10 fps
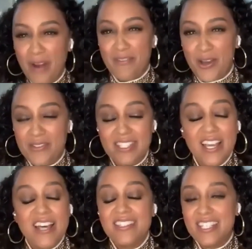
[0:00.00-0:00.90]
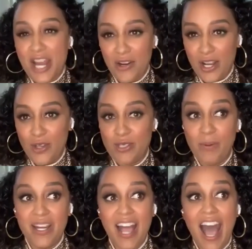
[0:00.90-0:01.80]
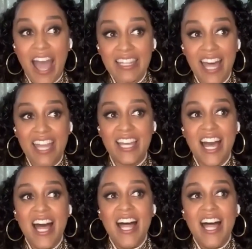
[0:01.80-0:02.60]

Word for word: one of those scenarios. But I like